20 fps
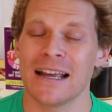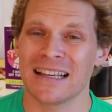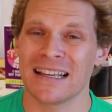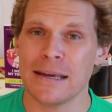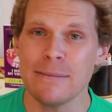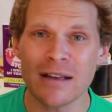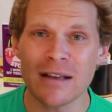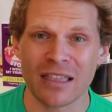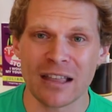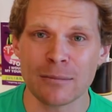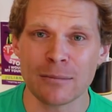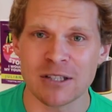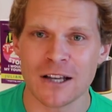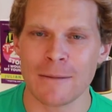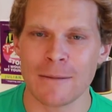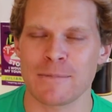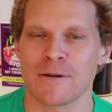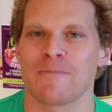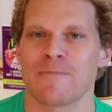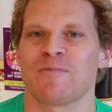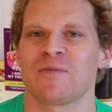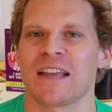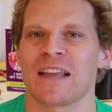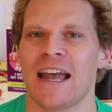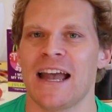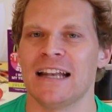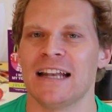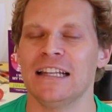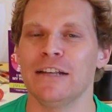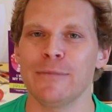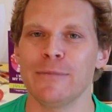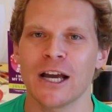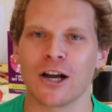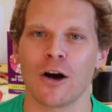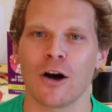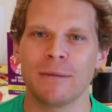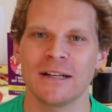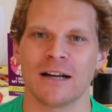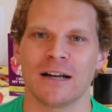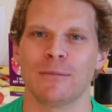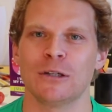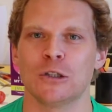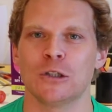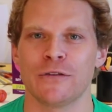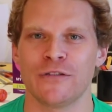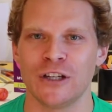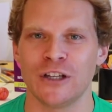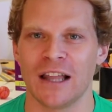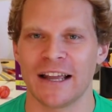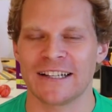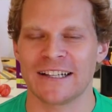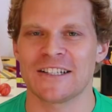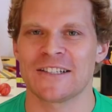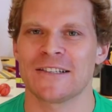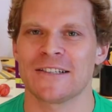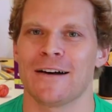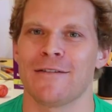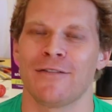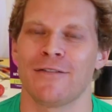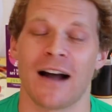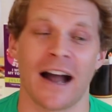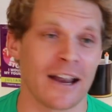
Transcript: Give me a thumbs up and leave me a comment down below if you like this stuff.